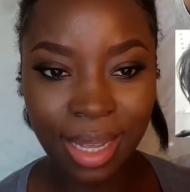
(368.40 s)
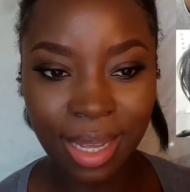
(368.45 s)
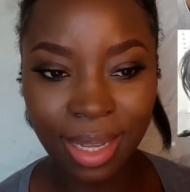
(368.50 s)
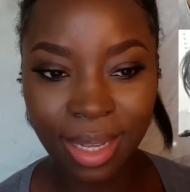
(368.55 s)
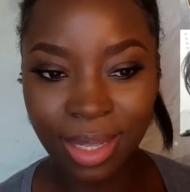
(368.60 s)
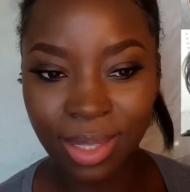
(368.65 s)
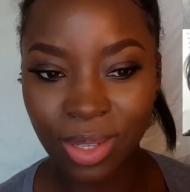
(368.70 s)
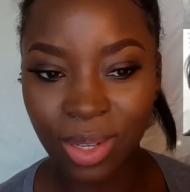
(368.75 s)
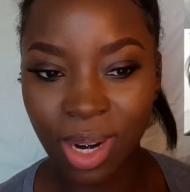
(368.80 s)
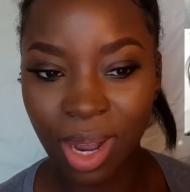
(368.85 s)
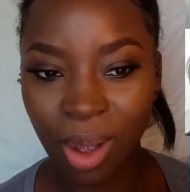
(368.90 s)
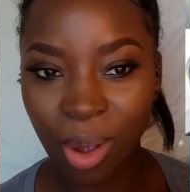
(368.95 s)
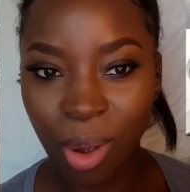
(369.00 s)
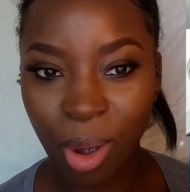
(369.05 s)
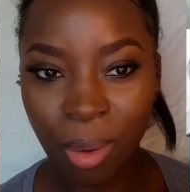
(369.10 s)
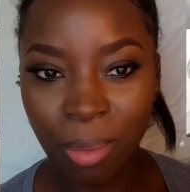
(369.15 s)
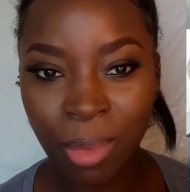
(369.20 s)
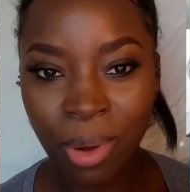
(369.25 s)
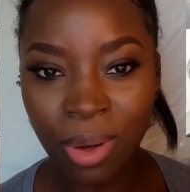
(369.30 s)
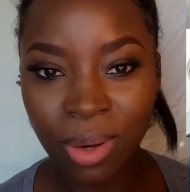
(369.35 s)
it would have
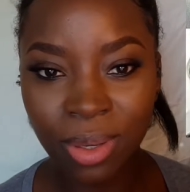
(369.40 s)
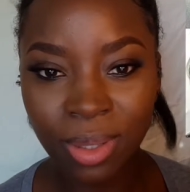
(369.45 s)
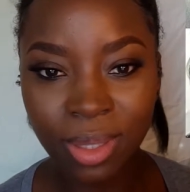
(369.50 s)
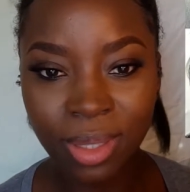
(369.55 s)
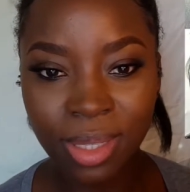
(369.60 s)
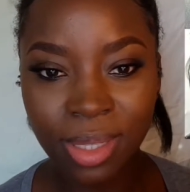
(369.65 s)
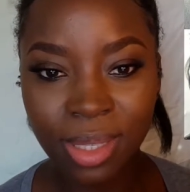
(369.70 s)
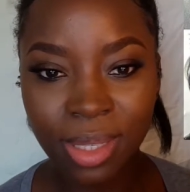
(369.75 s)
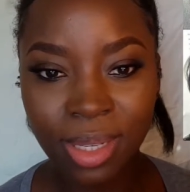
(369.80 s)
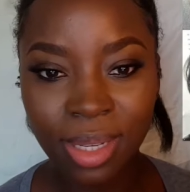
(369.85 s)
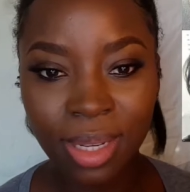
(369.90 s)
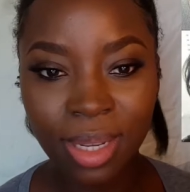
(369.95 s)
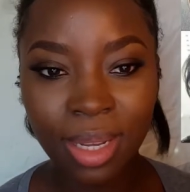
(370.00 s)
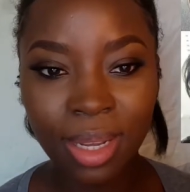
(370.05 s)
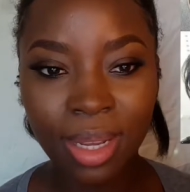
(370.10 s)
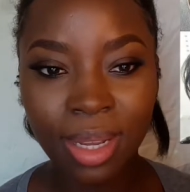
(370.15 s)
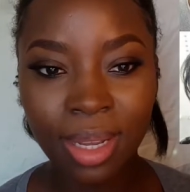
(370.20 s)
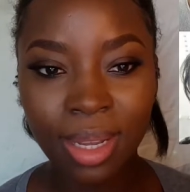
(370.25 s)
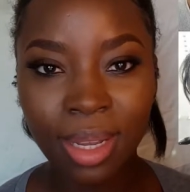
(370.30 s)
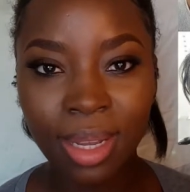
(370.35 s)
come out.
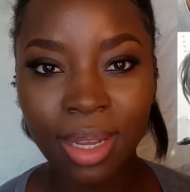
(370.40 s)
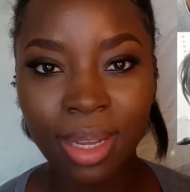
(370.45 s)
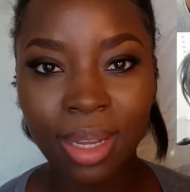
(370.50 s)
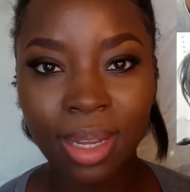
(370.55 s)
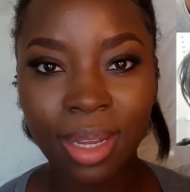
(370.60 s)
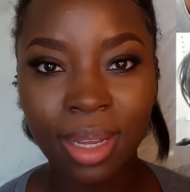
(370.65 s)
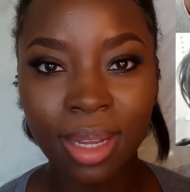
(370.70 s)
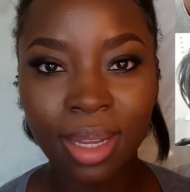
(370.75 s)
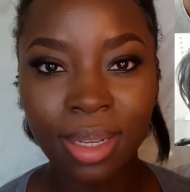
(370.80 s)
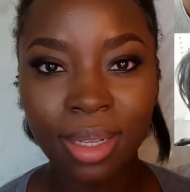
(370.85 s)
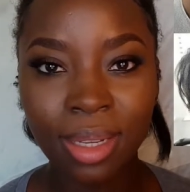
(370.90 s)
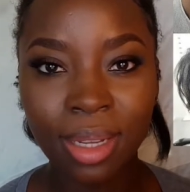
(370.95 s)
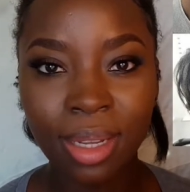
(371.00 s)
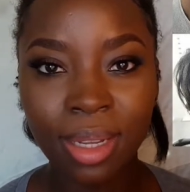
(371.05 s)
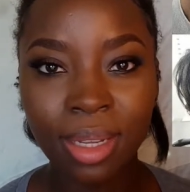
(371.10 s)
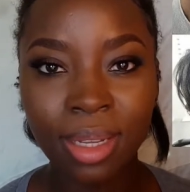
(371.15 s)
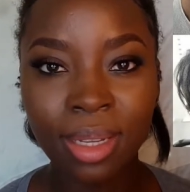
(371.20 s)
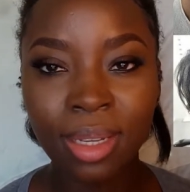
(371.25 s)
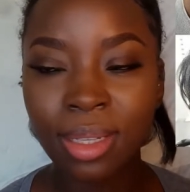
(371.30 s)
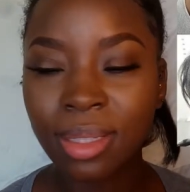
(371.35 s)

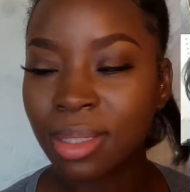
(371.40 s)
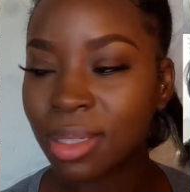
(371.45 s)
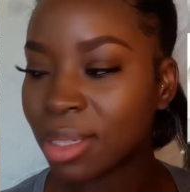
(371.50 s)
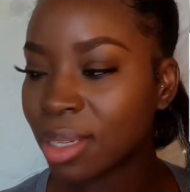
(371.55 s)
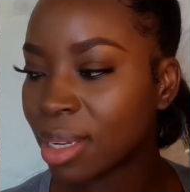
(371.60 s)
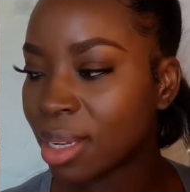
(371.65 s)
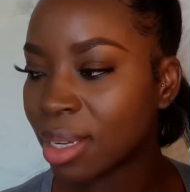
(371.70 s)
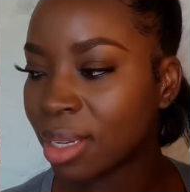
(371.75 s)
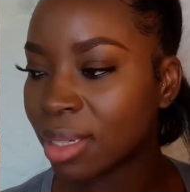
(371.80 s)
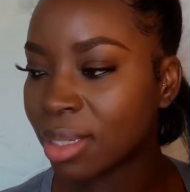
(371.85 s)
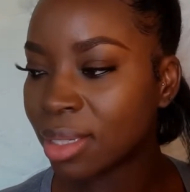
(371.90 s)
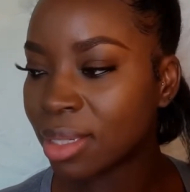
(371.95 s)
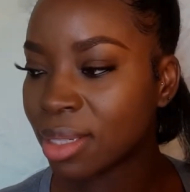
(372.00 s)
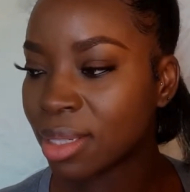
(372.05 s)
It